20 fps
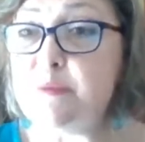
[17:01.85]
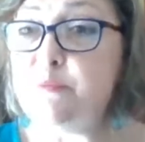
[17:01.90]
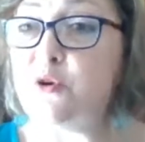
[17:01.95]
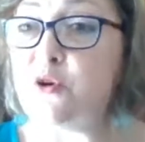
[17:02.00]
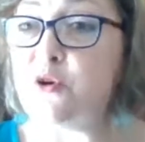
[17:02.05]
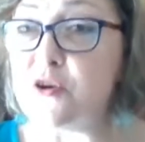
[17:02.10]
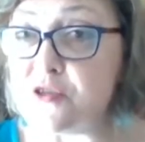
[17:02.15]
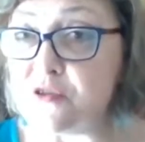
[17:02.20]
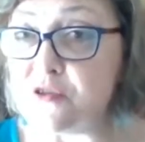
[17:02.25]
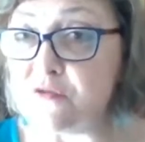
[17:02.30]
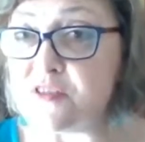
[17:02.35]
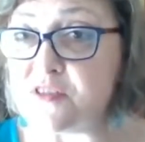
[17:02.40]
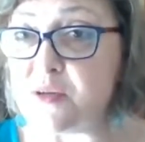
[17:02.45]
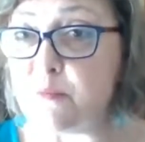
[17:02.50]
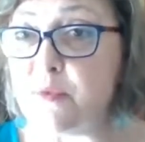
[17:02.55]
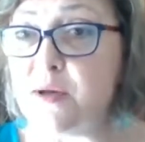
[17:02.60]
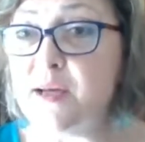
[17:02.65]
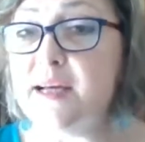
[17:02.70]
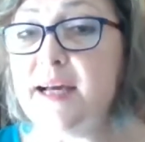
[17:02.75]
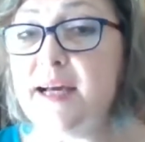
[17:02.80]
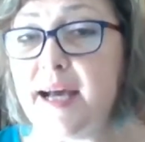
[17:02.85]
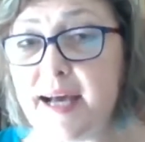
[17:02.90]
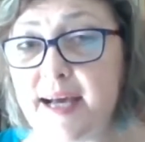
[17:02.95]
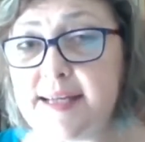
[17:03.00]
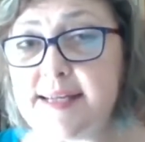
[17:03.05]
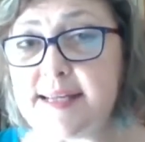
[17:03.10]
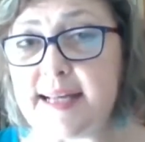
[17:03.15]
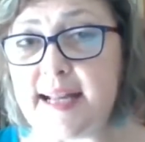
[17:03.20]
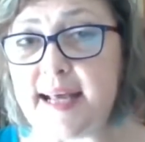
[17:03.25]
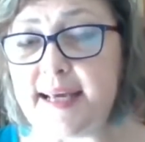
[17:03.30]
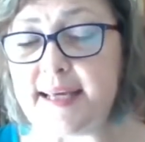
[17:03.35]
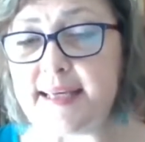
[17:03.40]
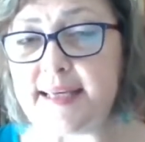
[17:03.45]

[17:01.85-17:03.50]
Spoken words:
because of some underlying